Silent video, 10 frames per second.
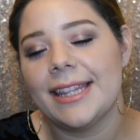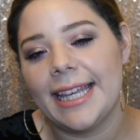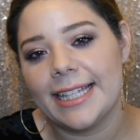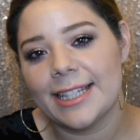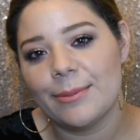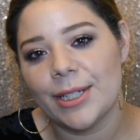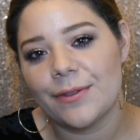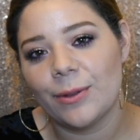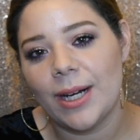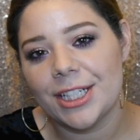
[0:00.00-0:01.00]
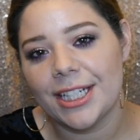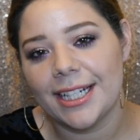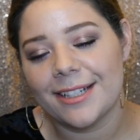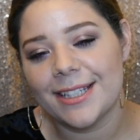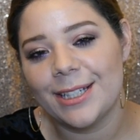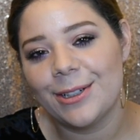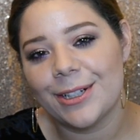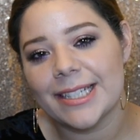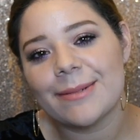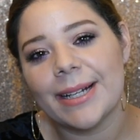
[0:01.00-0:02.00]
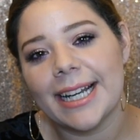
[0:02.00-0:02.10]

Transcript: Thanks so much for watching. I'll see you girls in my